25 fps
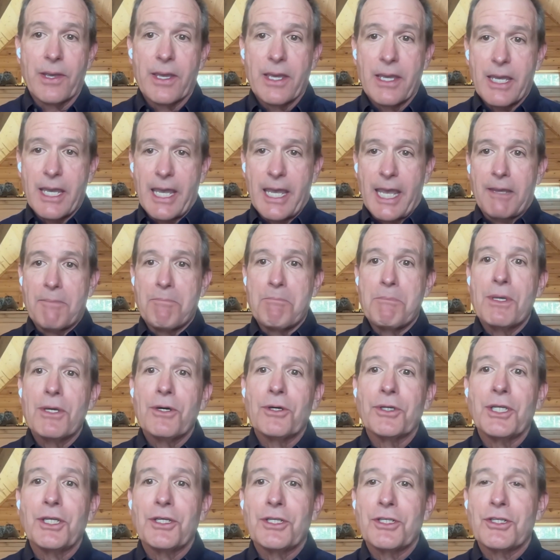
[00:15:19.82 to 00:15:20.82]
A
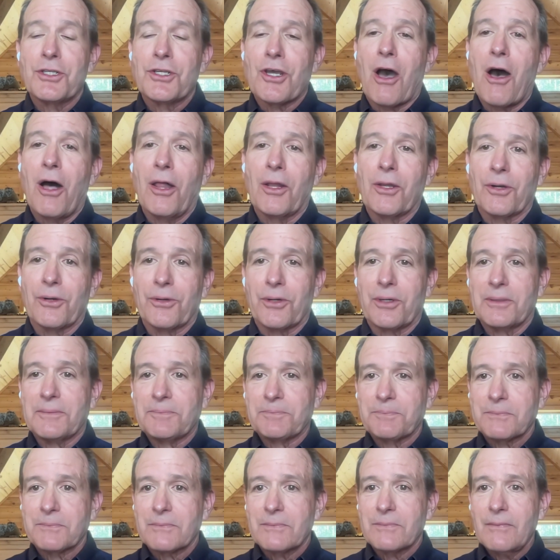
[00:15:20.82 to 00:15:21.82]
million dollar
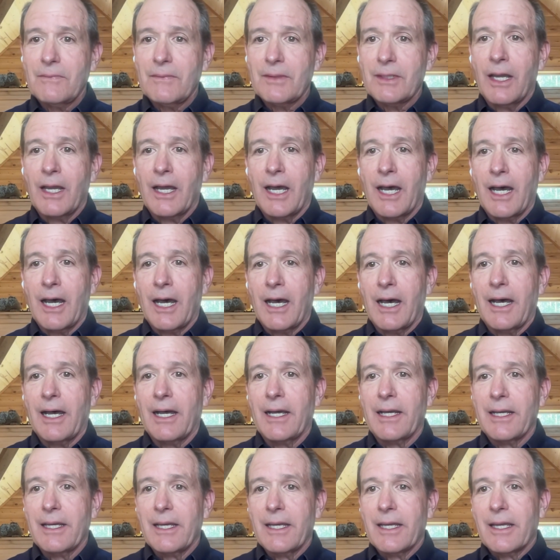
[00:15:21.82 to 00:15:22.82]
uh,
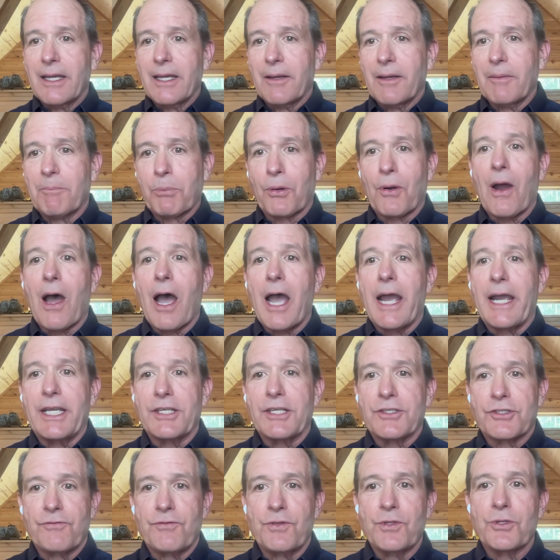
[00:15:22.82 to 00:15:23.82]

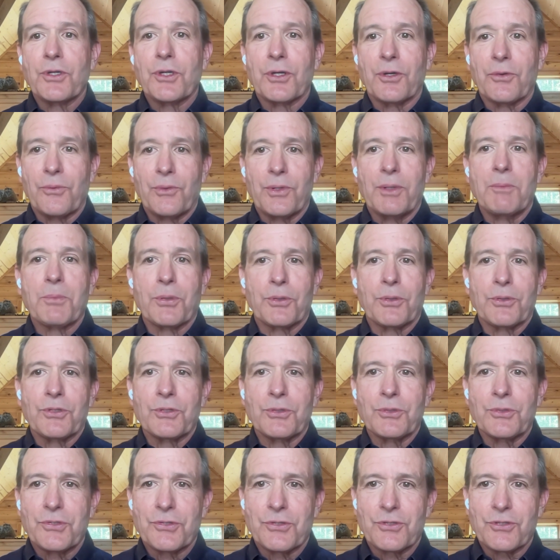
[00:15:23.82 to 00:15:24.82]
prize if you can
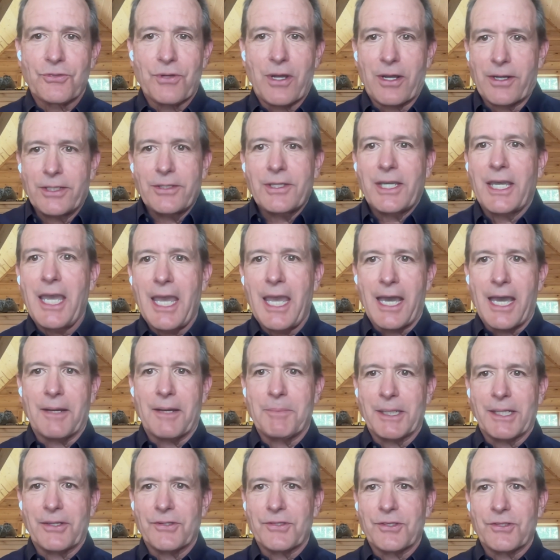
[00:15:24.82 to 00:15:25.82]
reproduce the shot. You can't
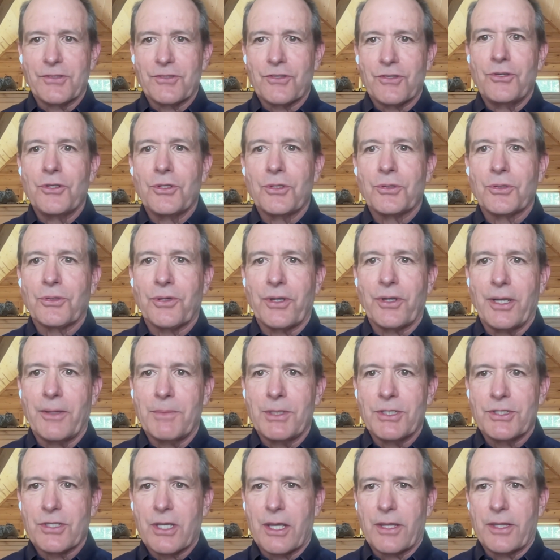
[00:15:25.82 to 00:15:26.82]
because it's a nuclear
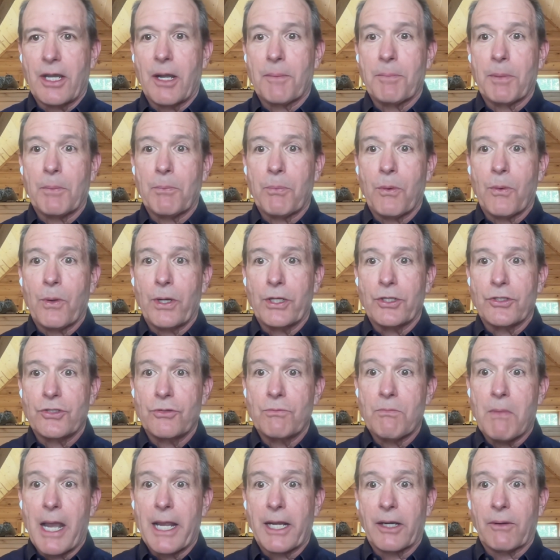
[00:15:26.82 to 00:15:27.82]
image, it's on the upper point two
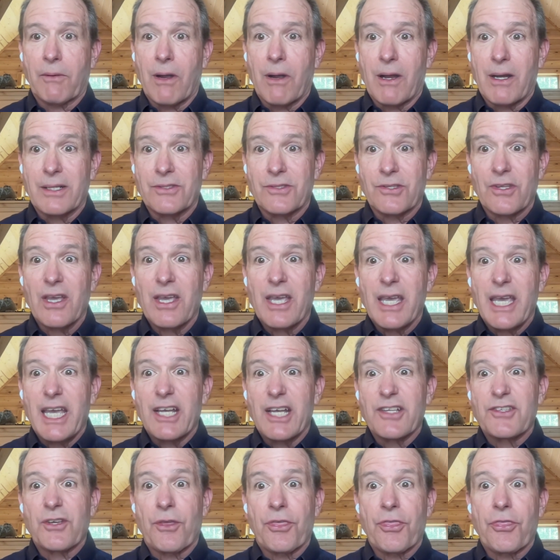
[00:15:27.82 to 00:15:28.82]
microns.
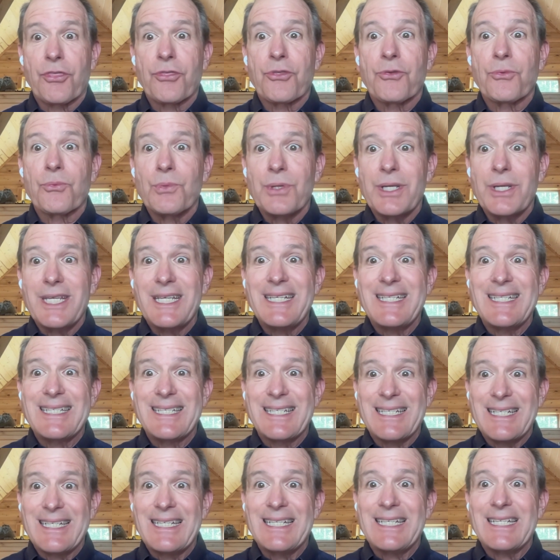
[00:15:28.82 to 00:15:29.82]
It's a
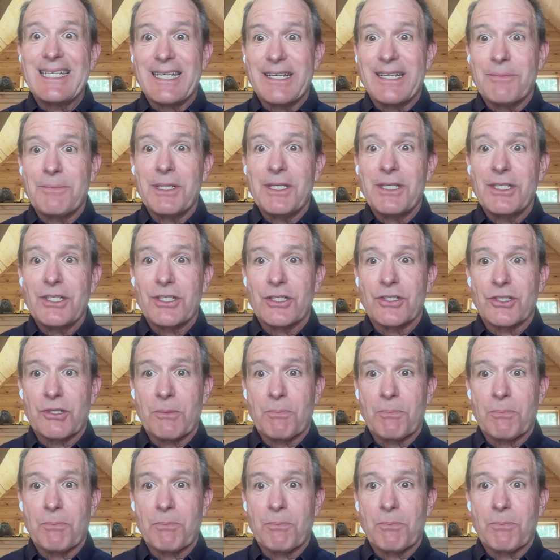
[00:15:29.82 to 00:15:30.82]
3D image, it's a
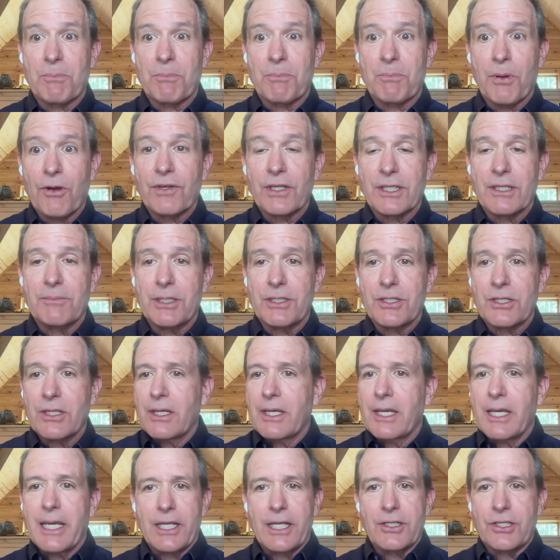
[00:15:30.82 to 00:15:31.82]
perfect image.
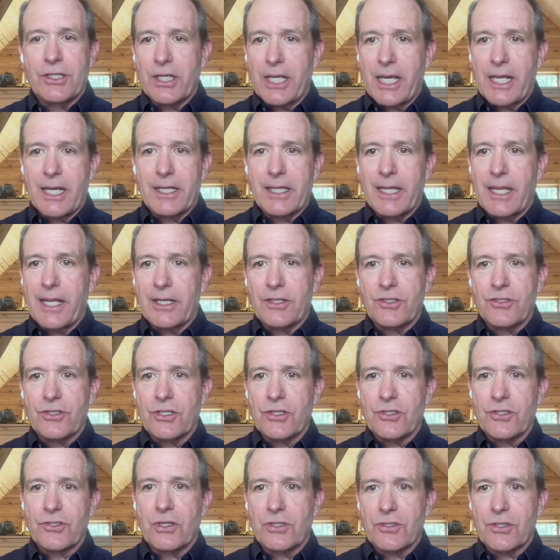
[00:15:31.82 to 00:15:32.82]
Jan, and
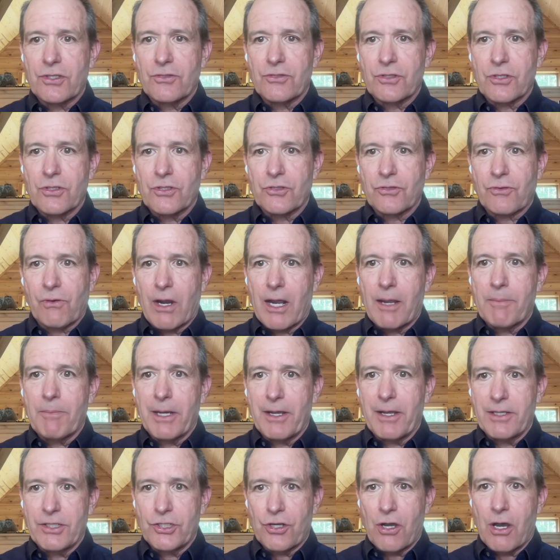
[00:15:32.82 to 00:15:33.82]
just as described
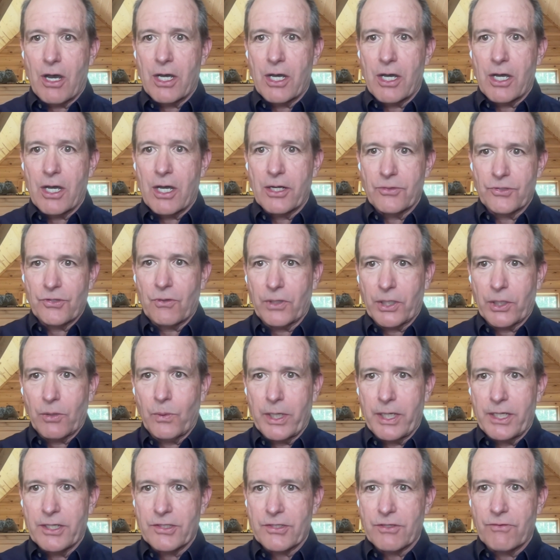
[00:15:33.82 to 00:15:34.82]
by John, who's the only
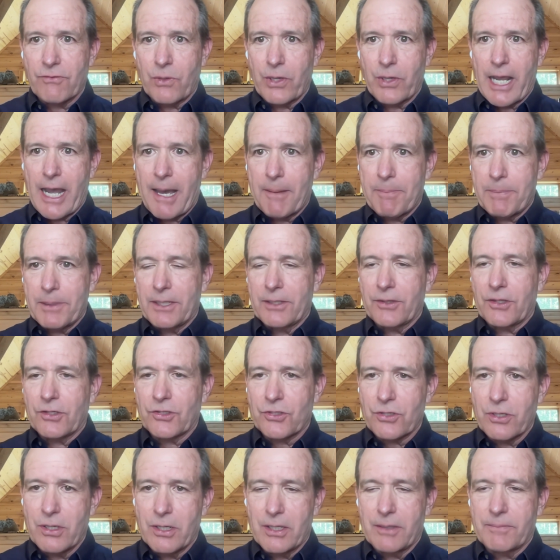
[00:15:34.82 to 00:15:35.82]
witness of what happened at the
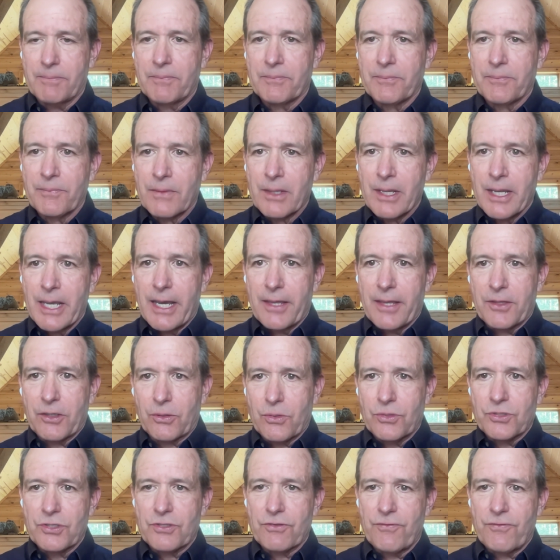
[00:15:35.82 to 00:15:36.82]
uh, at the
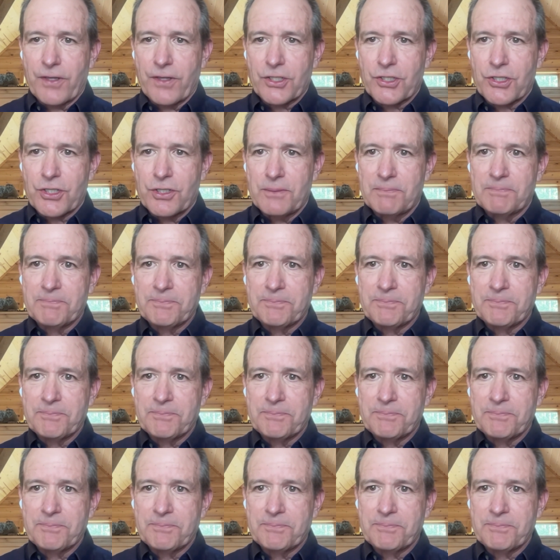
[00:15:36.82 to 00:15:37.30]
crucifixion,